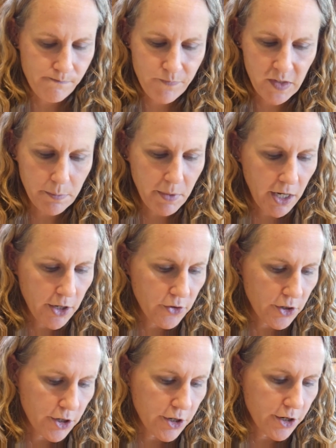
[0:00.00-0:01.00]
some
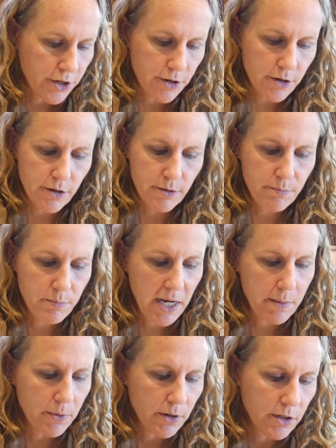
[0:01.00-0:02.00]
other
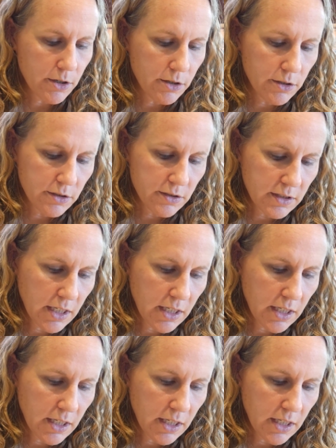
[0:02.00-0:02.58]
papers,